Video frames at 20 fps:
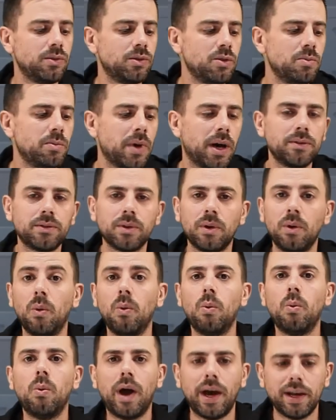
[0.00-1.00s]
to mount a
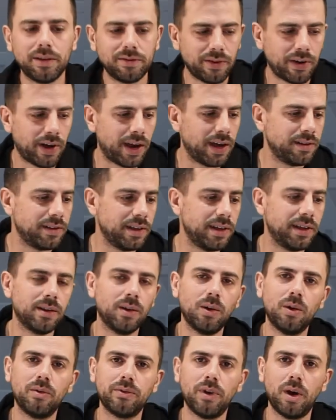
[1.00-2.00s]
wide variety
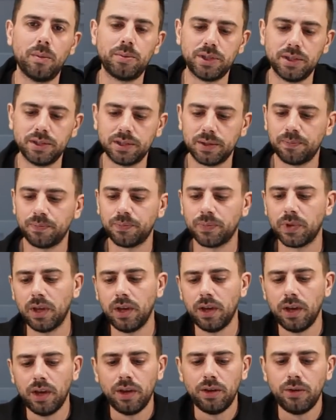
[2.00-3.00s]
of options.
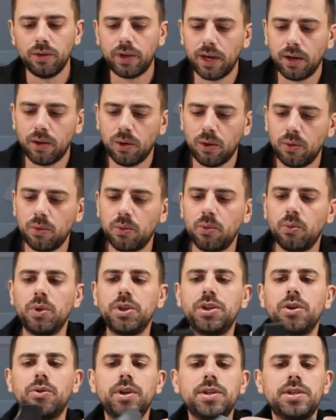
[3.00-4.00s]
You can go
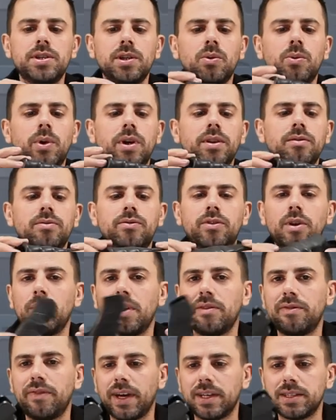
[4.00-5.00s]
with the original one from
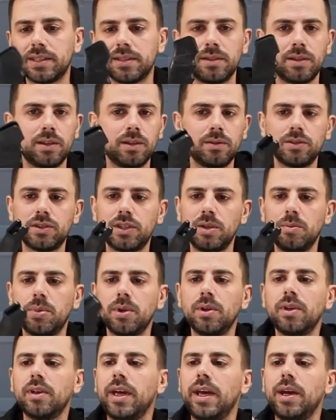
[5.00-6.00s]
FX,
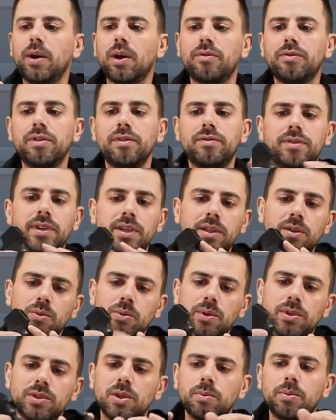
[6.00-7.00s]
simple AR-15
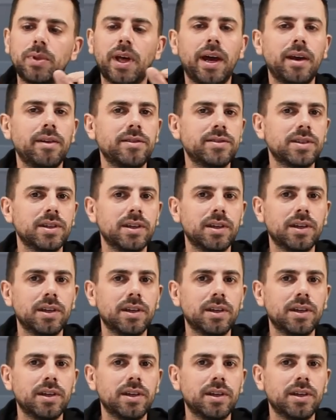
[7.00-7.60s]
with some nice